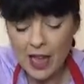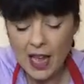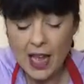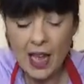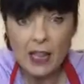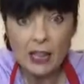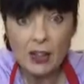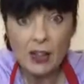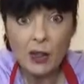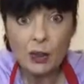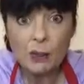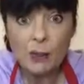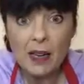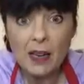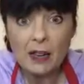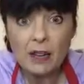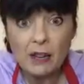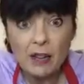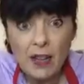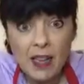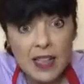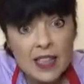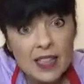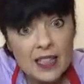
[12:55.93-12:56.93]
And you can make
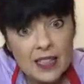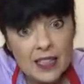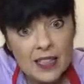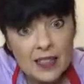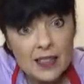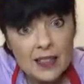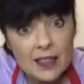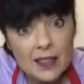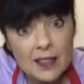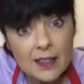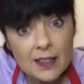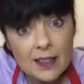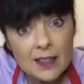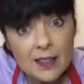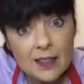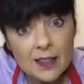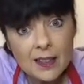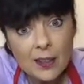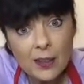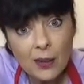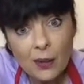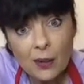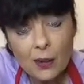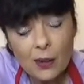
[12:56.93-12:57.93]
faces,
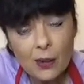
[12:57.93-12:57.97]
you know,